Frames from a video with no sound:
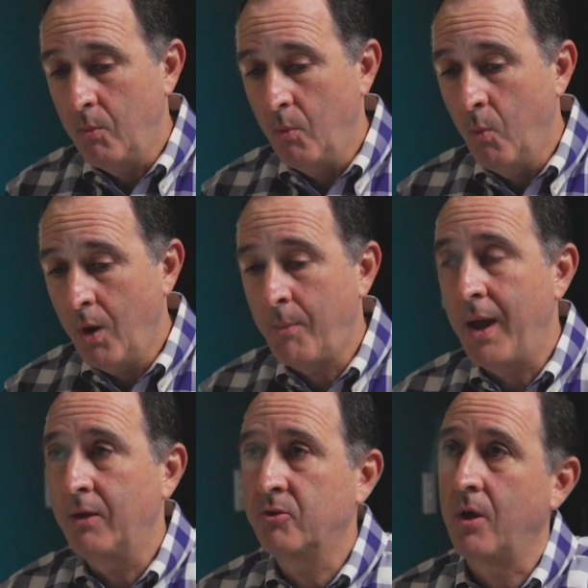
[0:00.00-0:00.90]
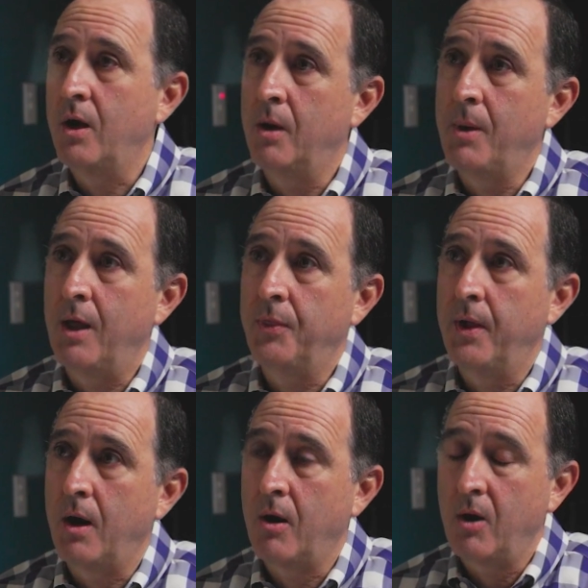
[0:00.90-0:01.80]
What am I excited about
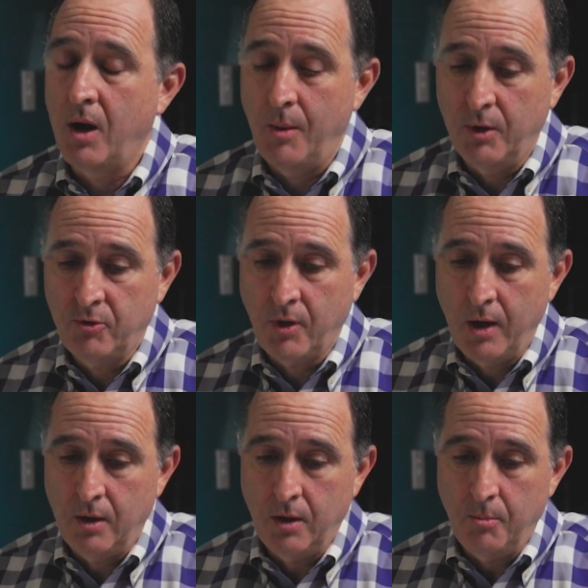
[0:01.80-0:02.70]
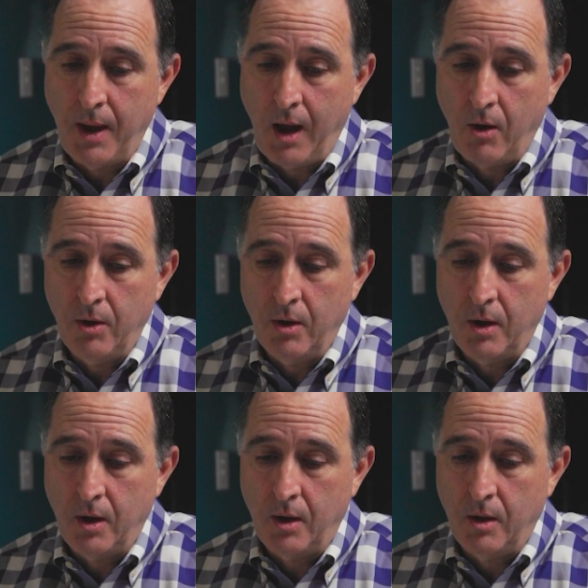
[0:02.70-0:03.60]
there? I'm excited about
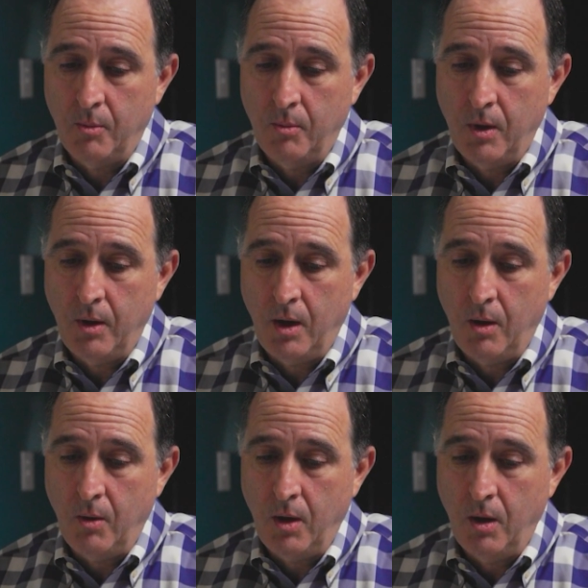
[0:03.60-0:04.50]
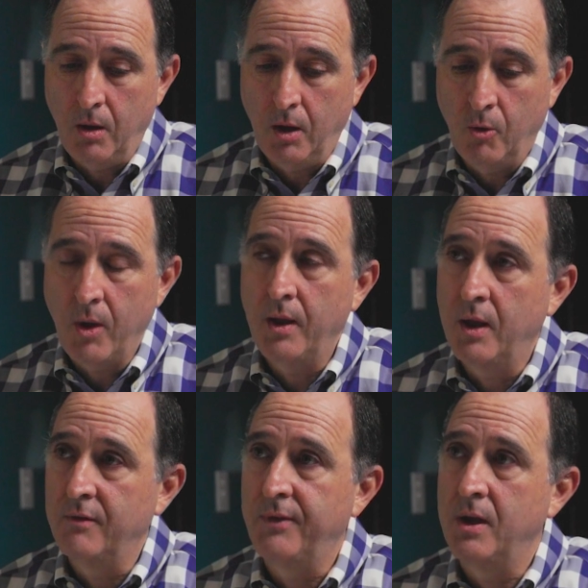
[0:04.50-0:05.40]
a great
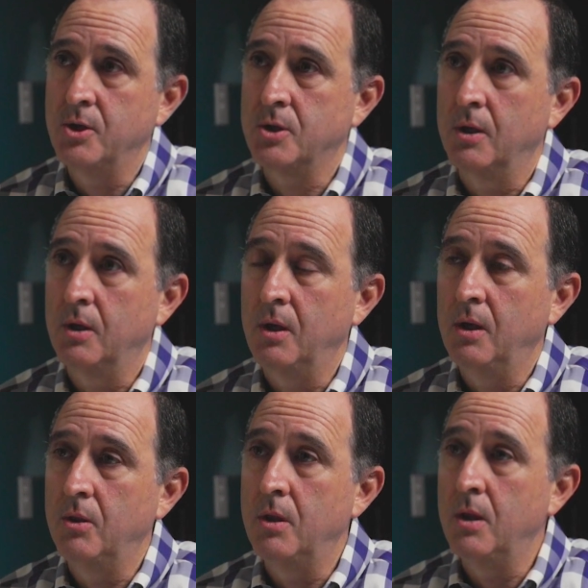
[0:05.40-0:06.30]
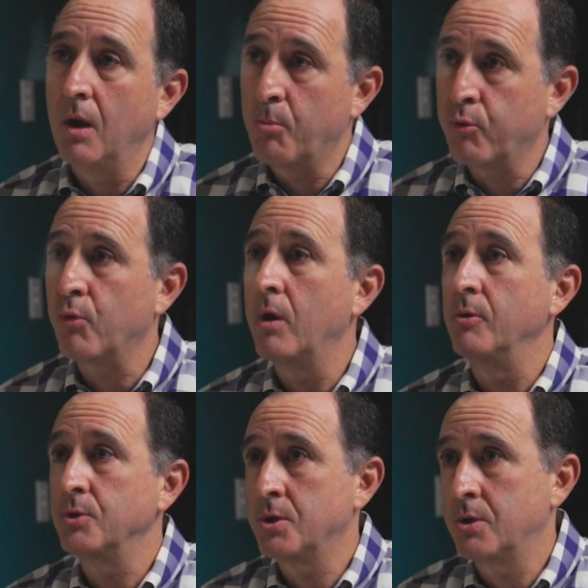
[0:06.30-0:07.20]
innovation in the
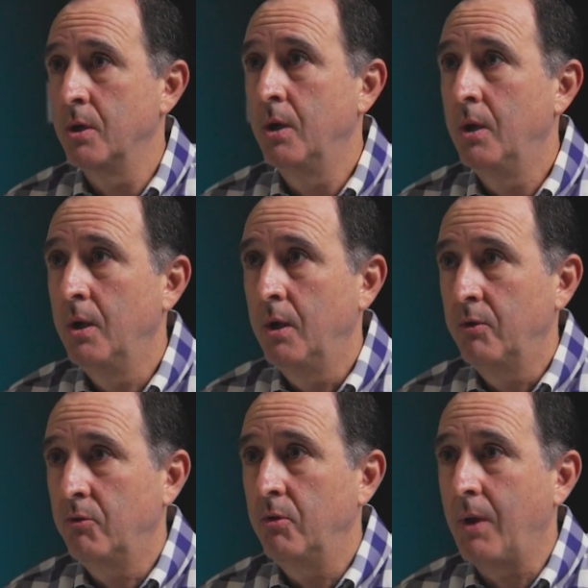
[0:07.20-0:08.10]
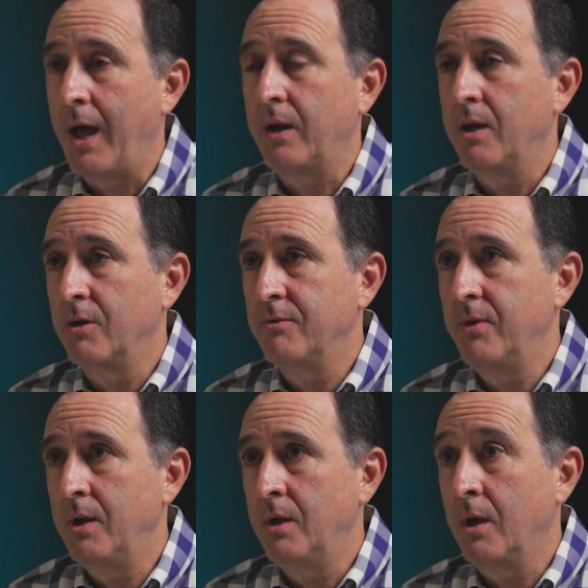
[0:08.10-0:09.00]
approach to how to intervene.